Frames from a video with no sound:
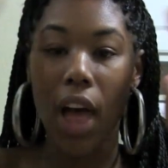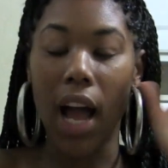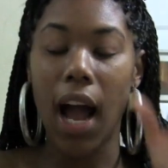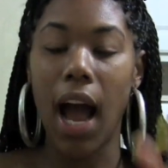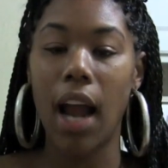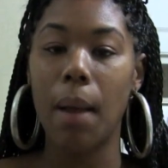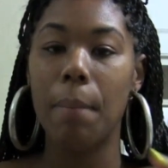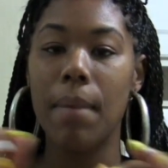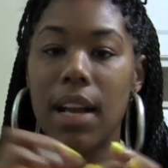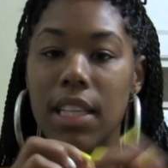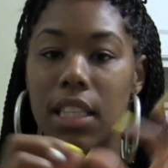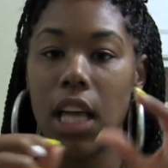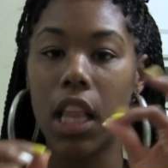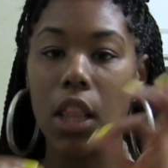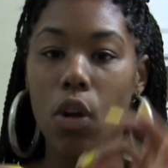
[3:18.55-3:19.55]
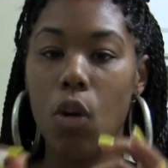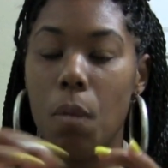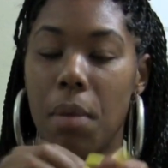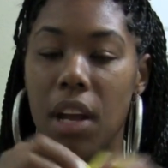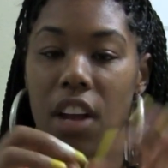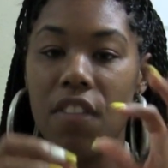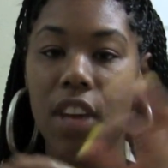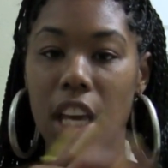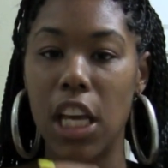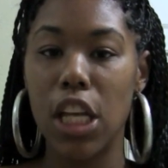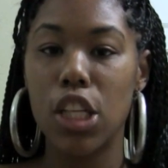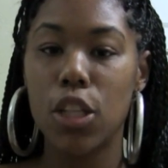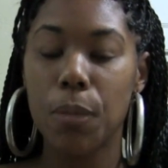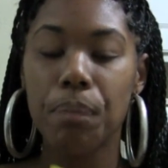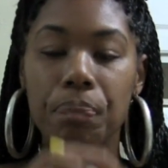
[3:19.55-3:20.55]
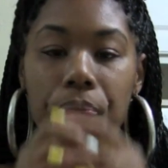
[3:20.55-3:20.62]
I kind of mixed a little bit of each